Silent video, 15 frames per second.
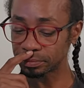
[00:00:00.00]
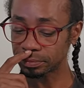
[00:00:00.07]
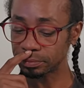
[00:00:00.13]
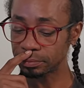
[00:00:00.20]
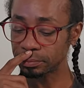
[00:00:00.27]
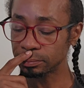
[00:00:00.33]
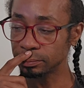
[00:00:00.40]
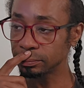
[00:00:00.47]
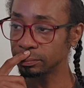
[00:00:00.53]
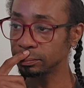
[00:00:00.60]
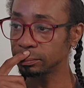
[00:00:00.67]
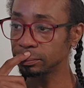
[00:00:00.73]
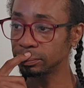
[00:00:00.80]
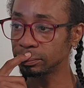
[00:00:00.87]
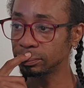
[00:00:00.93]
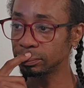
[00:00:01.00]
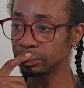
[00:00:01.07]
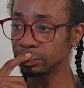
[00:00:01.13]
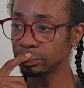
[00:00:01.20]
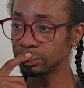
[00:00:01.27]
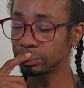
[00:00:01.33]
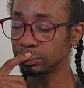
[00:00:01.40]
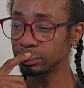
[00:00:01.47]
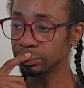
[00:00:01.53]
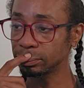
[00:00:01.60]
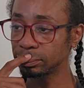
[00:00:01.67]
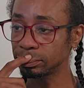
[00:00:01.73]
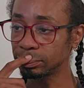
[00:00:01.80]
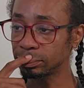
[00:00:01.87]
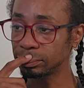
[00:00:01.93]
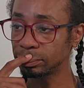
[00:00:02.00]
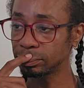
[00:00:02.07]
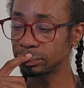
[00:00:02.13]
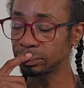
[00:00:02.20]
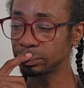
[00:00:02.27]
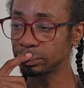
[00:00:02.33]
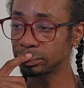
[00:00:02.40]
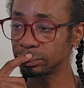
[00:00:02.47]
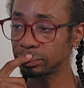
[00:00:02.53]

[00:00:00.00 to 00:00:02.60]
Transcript: No one is speaking in this clip.